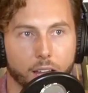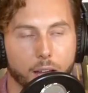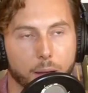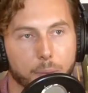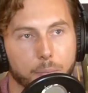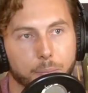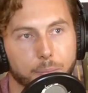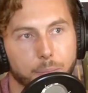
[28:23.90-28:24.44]

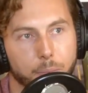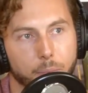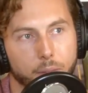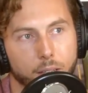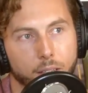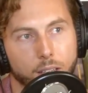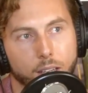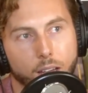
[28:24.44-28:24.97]

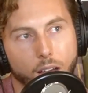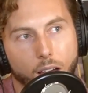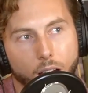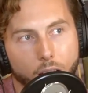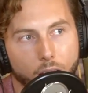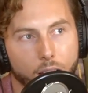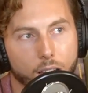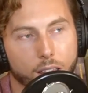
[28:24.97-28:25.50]

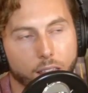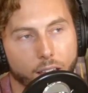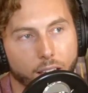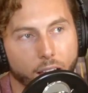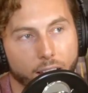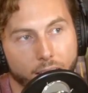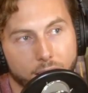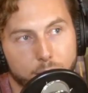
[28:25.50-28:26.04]

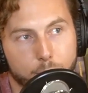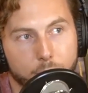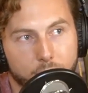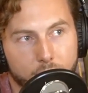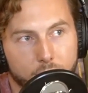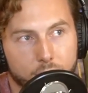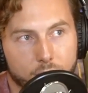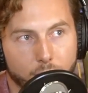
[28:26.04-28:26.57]
I guess
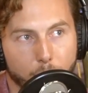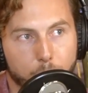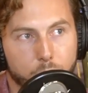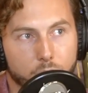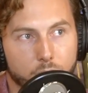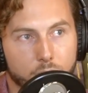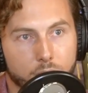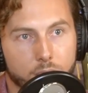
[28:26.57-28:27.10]

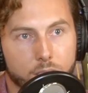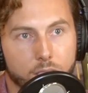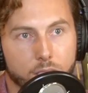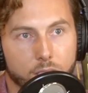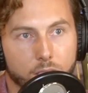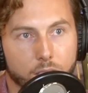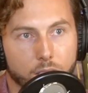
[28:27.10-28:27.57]
misconceptions